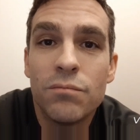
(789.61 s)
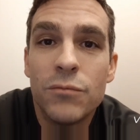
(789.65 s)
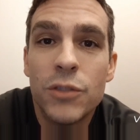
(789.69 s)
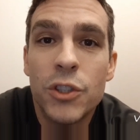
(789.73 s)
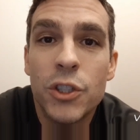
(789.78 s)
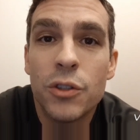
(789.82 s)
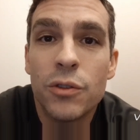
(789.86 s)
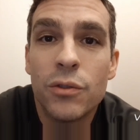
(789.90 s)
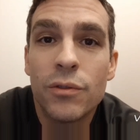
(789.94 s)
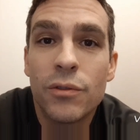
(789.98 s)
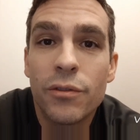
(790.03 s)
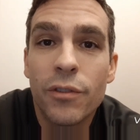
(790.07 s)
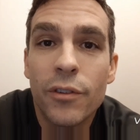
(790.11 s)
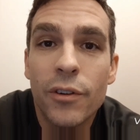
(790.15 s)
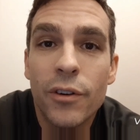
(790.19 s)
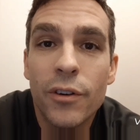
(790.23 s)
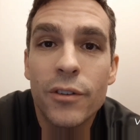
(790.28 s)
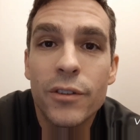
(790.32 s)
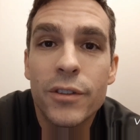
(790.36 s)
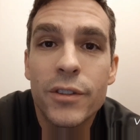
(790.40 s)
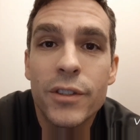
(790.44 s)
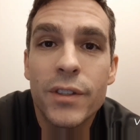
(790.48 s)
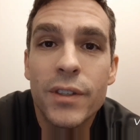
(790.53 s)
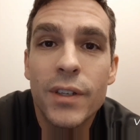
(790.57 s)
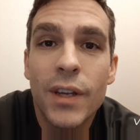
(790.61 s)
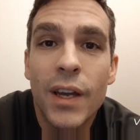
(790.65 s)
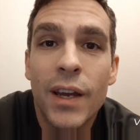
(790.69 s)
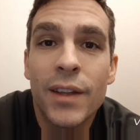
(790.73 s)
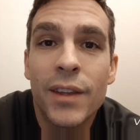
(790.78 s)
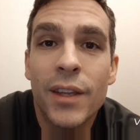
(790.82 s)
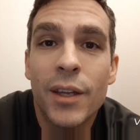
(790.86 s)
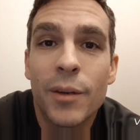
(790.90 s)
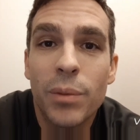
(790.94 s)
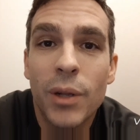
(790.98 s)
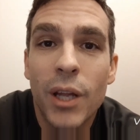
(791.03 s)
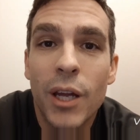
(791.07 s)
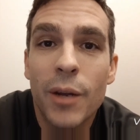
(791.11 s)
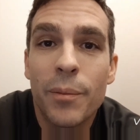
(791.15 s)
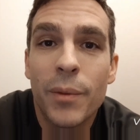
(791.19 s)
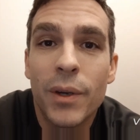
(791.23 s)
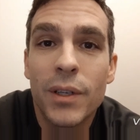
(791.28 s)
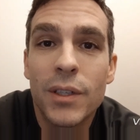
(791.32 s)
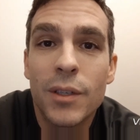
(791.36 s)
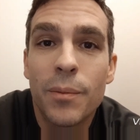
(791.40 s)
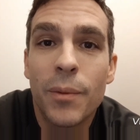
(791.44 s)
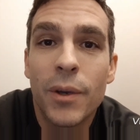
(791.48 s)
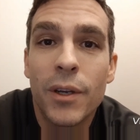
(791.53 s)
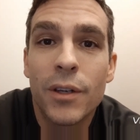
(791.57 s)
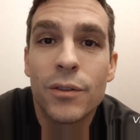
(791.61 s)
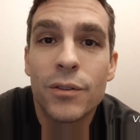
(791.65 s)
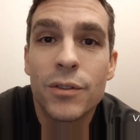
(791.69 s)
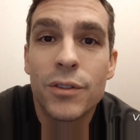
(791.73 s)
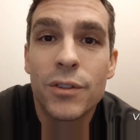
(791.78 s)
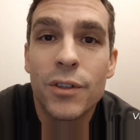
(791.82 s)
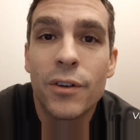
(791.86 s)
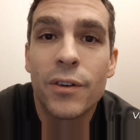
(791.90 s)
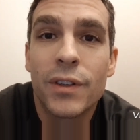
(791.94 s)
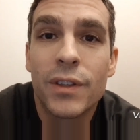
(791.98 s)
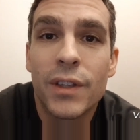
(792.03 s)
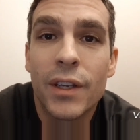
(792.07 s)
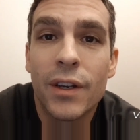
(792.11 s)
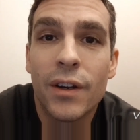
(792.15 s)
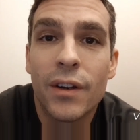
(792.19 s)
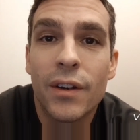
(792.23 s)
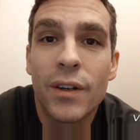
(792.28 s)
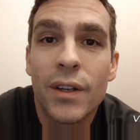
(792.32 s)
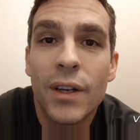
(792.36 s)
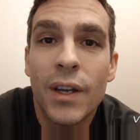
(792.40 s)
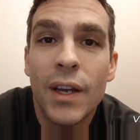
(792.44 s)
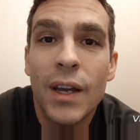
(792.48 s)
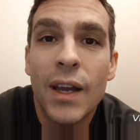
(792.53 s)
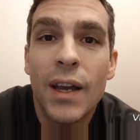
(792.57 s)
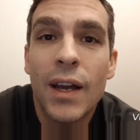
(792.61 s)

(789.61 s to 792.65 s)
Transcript: June 1st and then plant my tomatoes starting there.